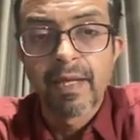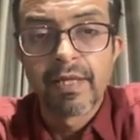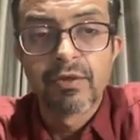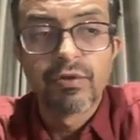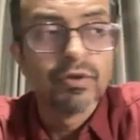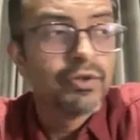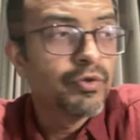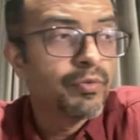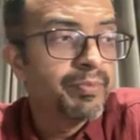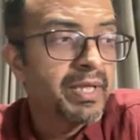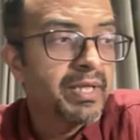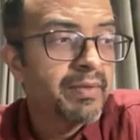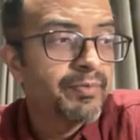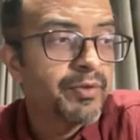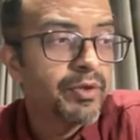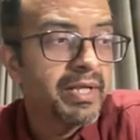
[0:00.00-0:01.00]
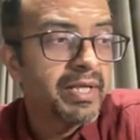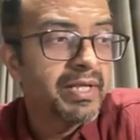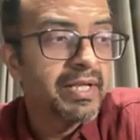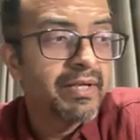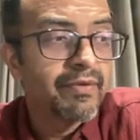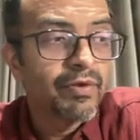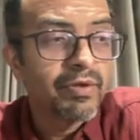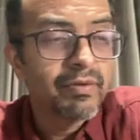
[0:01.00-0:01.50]
you pick up your
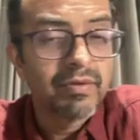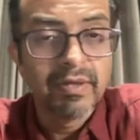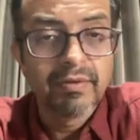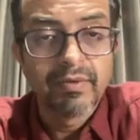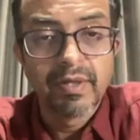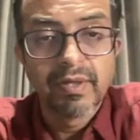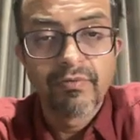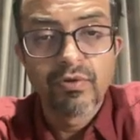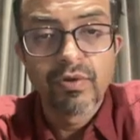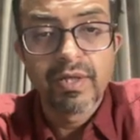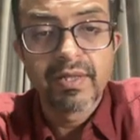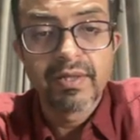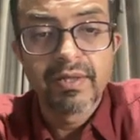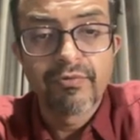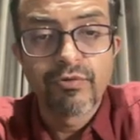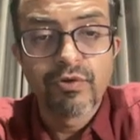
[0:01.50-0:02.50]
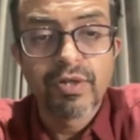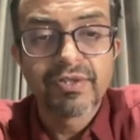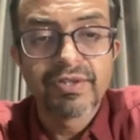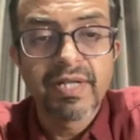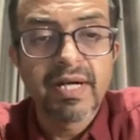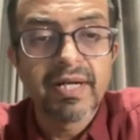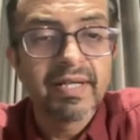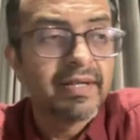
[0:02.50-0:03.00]
area. What if you are
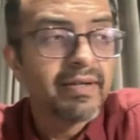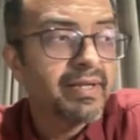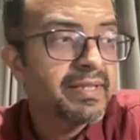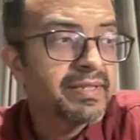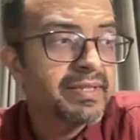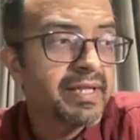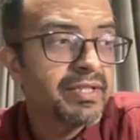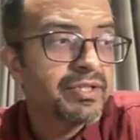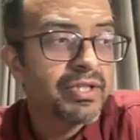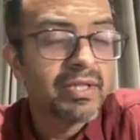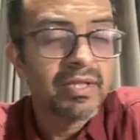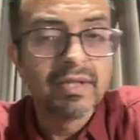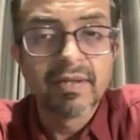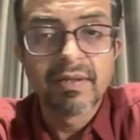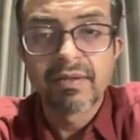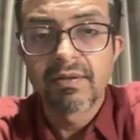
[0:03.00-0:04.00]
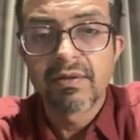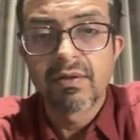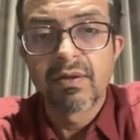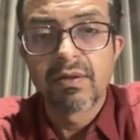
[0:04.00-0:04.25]
starting as an engineer